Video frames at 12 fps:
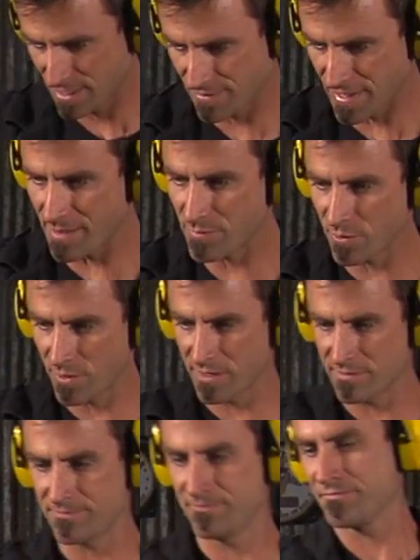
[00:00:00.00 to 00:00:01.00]
At that
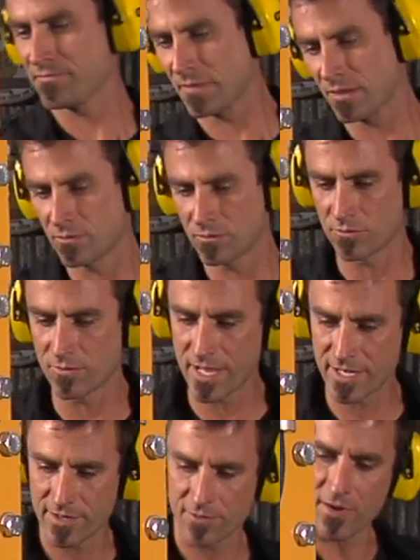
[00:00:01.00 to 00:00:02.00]
point, we're ready to